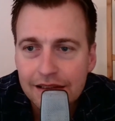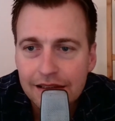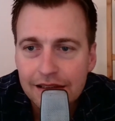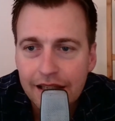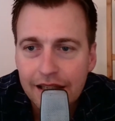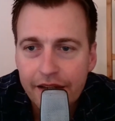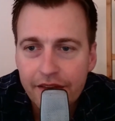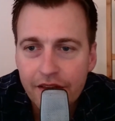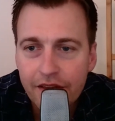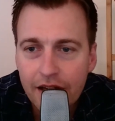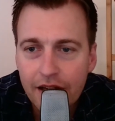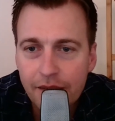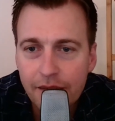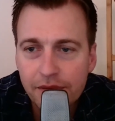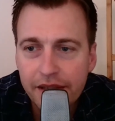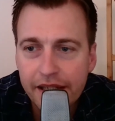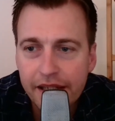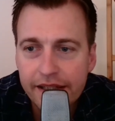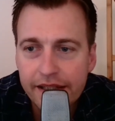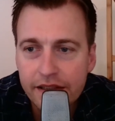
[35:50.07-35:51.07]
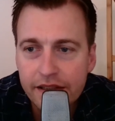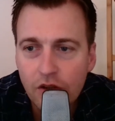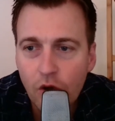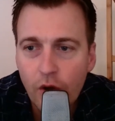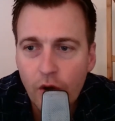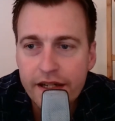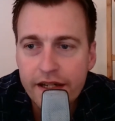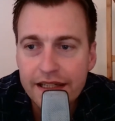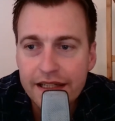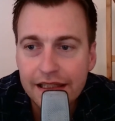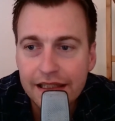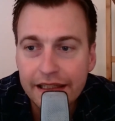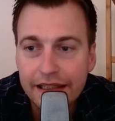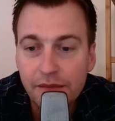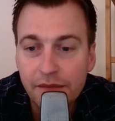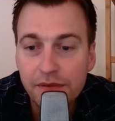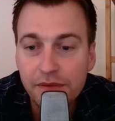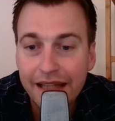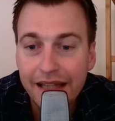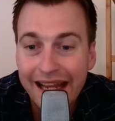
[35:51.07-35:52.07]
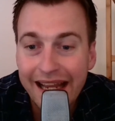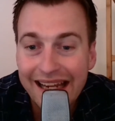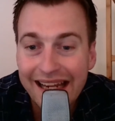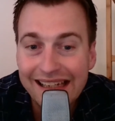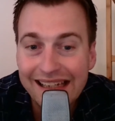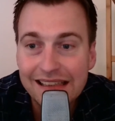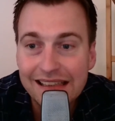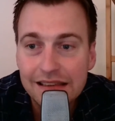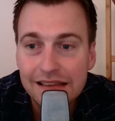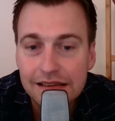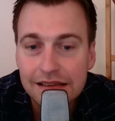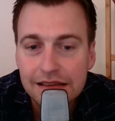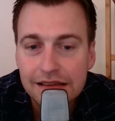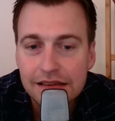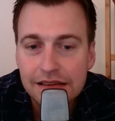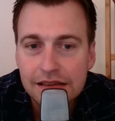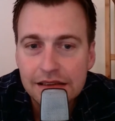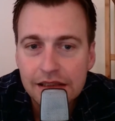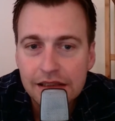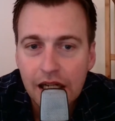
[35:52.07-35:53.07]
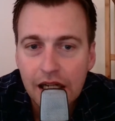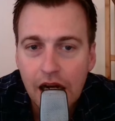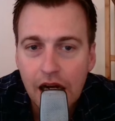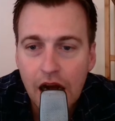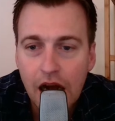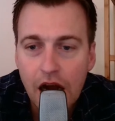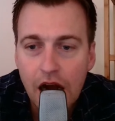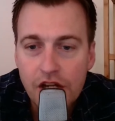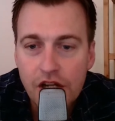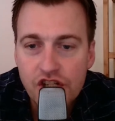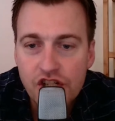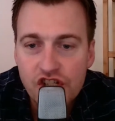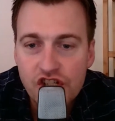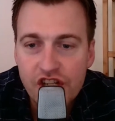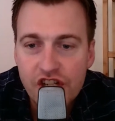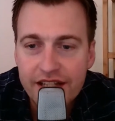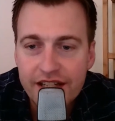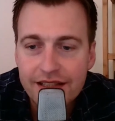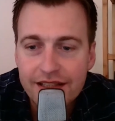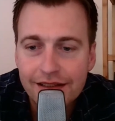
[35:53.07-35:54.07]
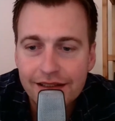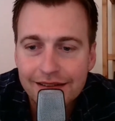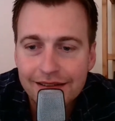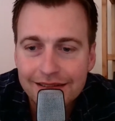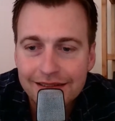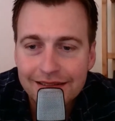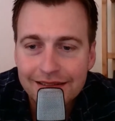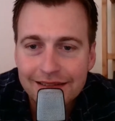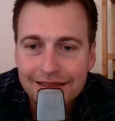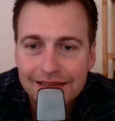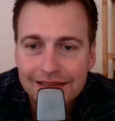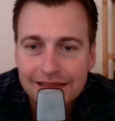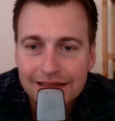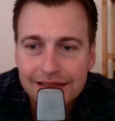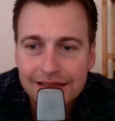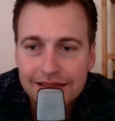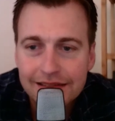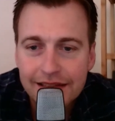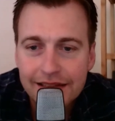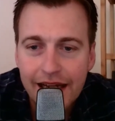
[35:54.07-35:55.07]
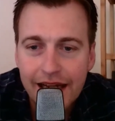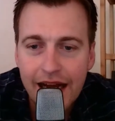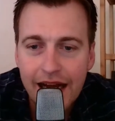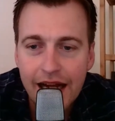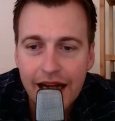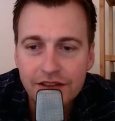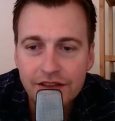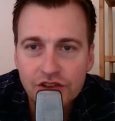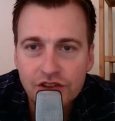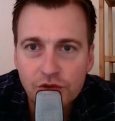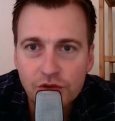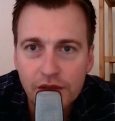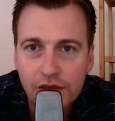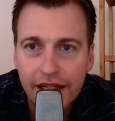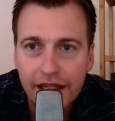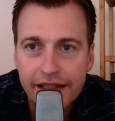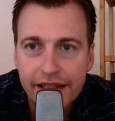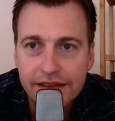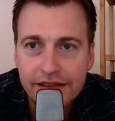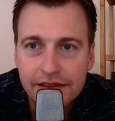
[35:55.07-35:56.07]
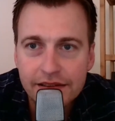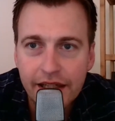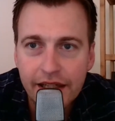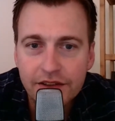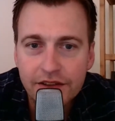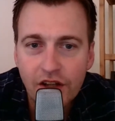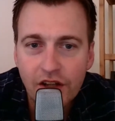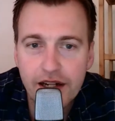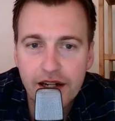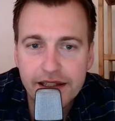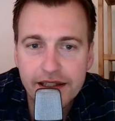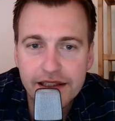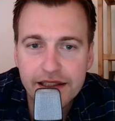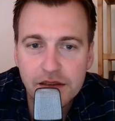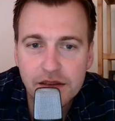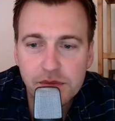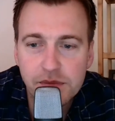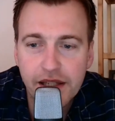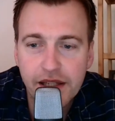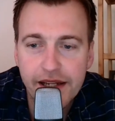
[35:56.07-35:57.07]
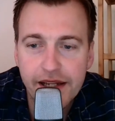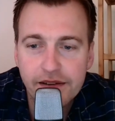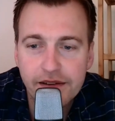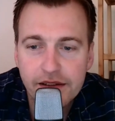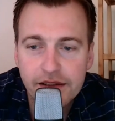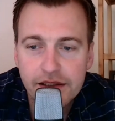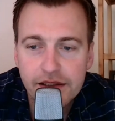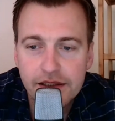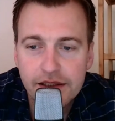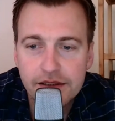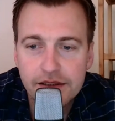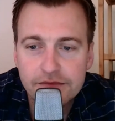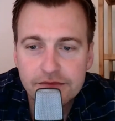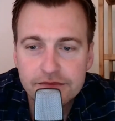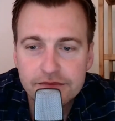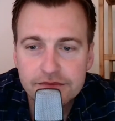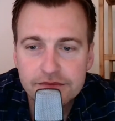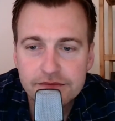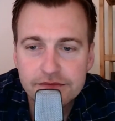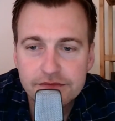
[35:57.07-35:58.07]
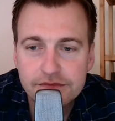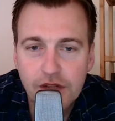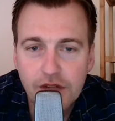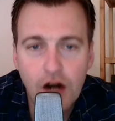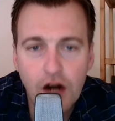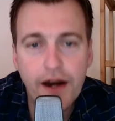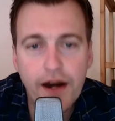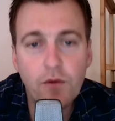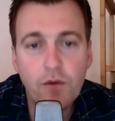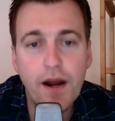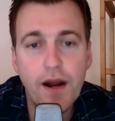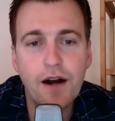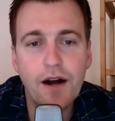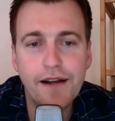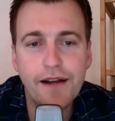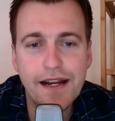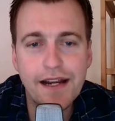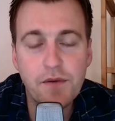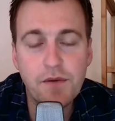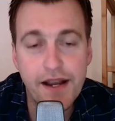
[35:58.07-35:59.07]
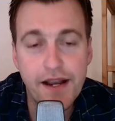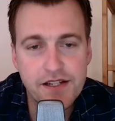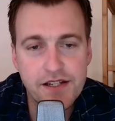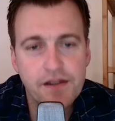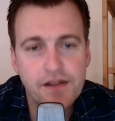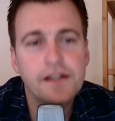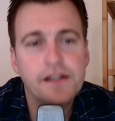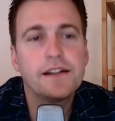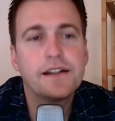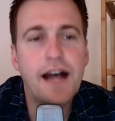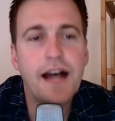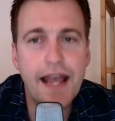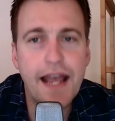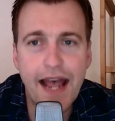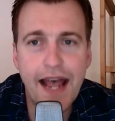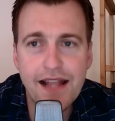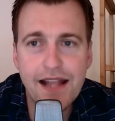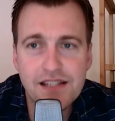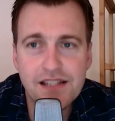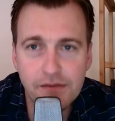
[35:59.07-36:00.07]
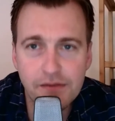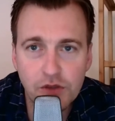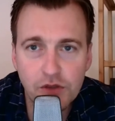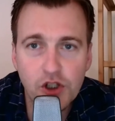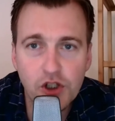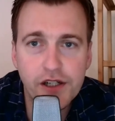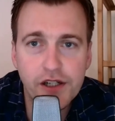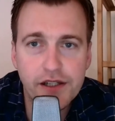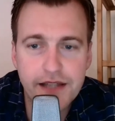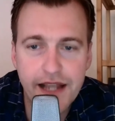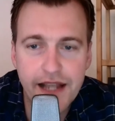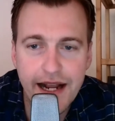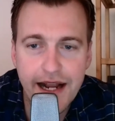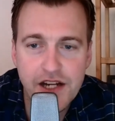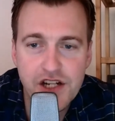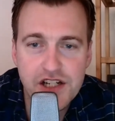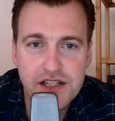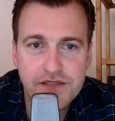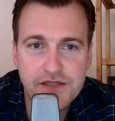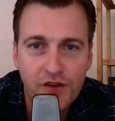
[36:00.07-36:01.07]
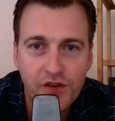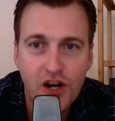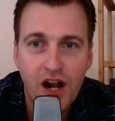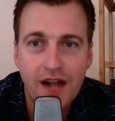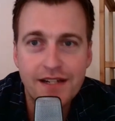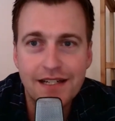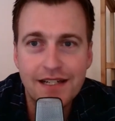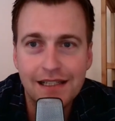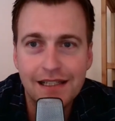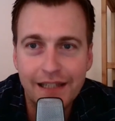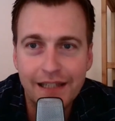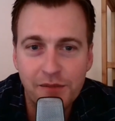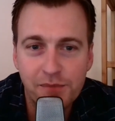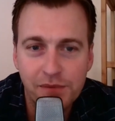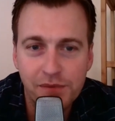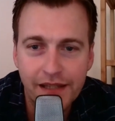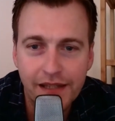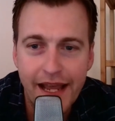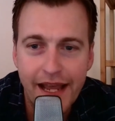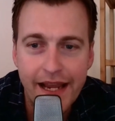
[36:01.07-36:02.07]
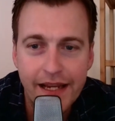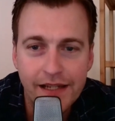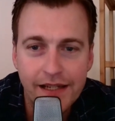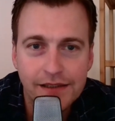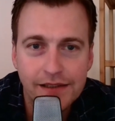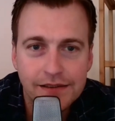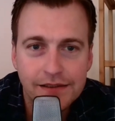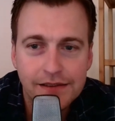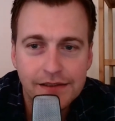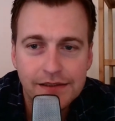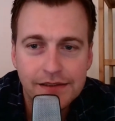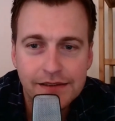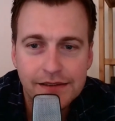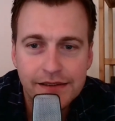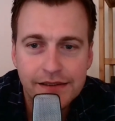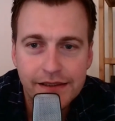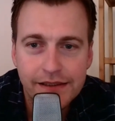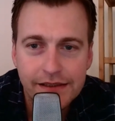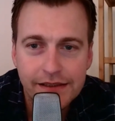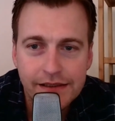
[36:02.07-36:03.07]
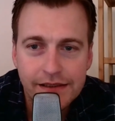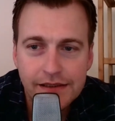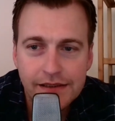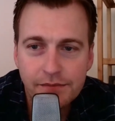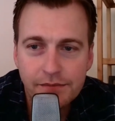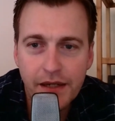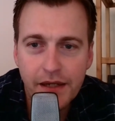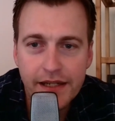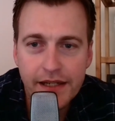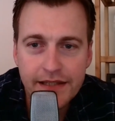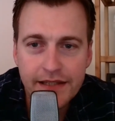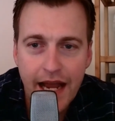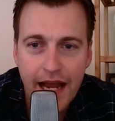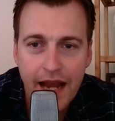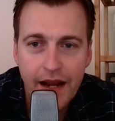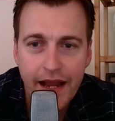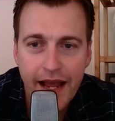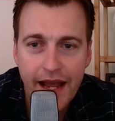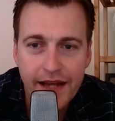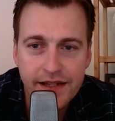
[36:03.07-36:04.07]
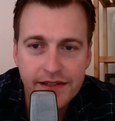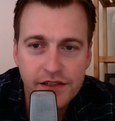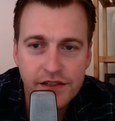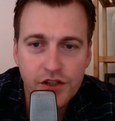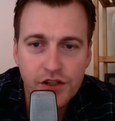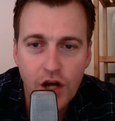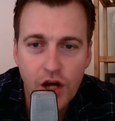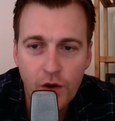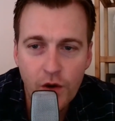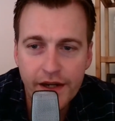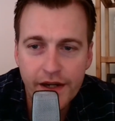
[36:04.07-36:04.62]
I thought I played it. Oh, I didn't click play? Ah, shit. It's too late. I thought I clicked play. All right. Well, anyways, I had some good thing. I just forgot to click play. But I had, an